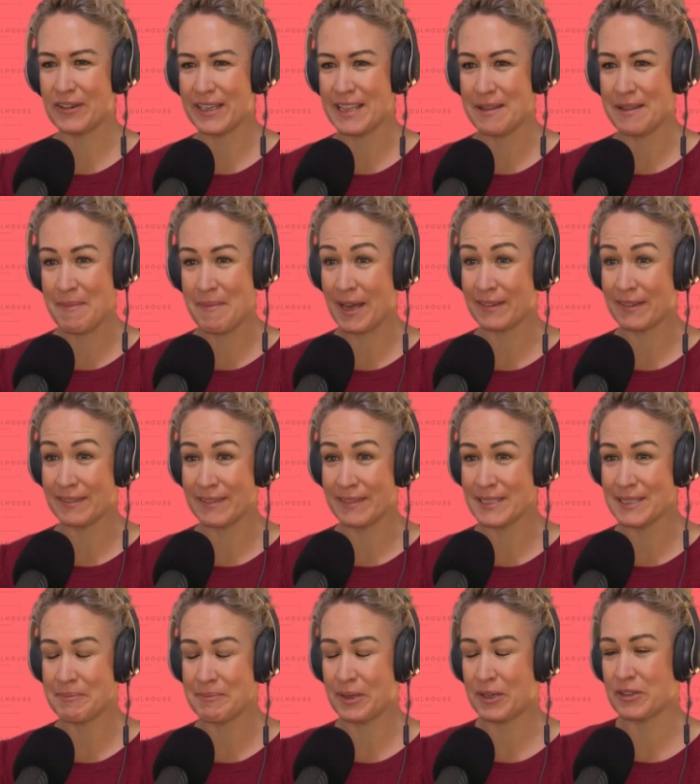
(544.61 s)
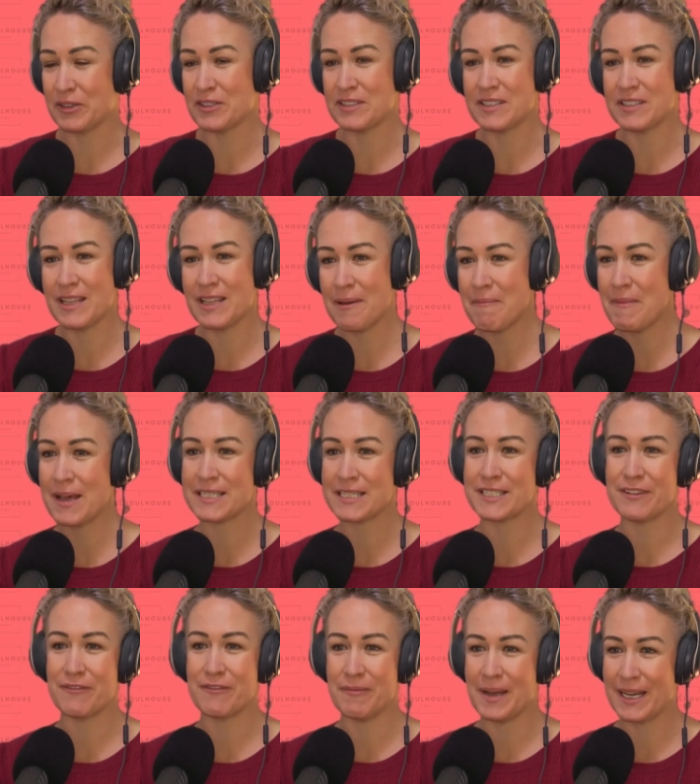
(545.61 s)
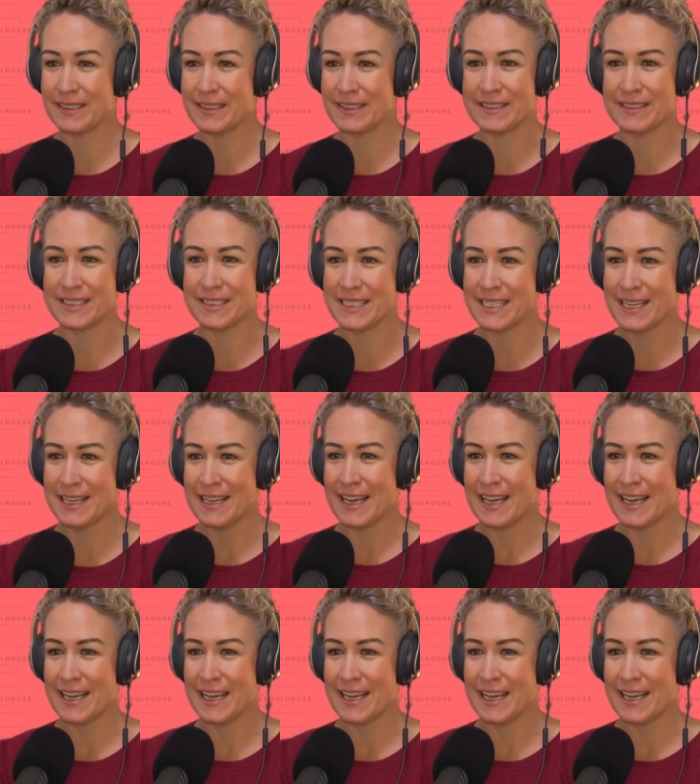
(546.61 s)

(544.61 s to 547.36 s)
in the mountains because they're massive mountains